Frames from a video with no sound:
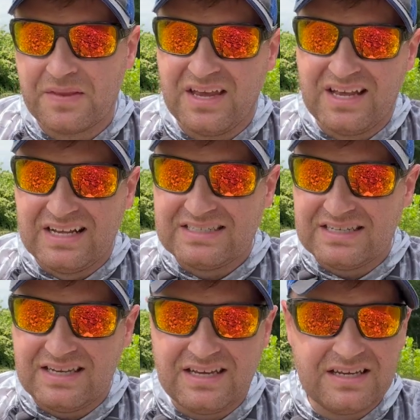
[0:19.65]

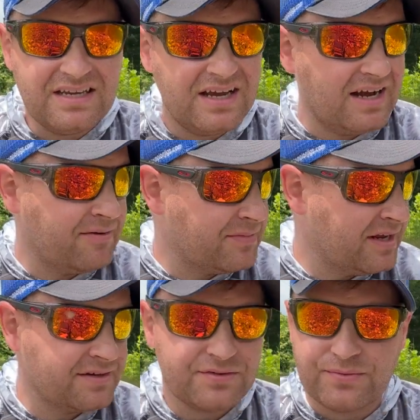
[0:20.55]
Today I'm
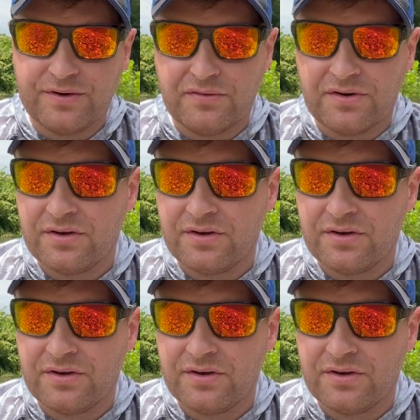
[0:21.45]
down at the river